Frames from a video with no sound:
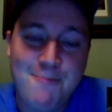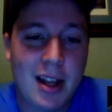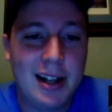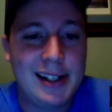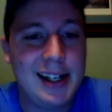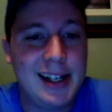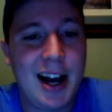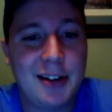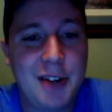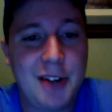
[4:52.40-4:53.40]

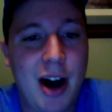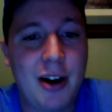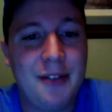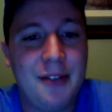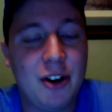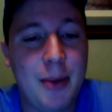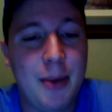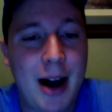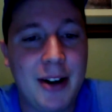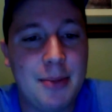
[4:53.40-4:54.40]
I don't know how I feel
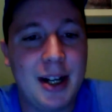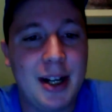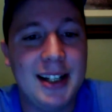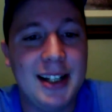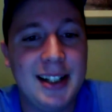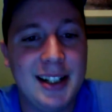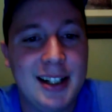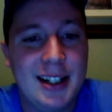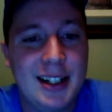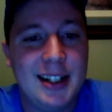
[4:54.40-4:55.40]
about it, but
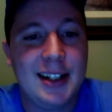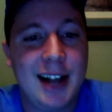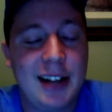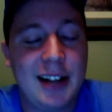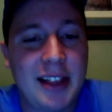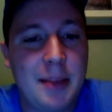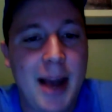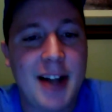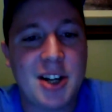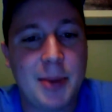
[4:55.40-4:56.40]
I like the
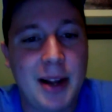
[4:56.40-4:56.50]
matchup.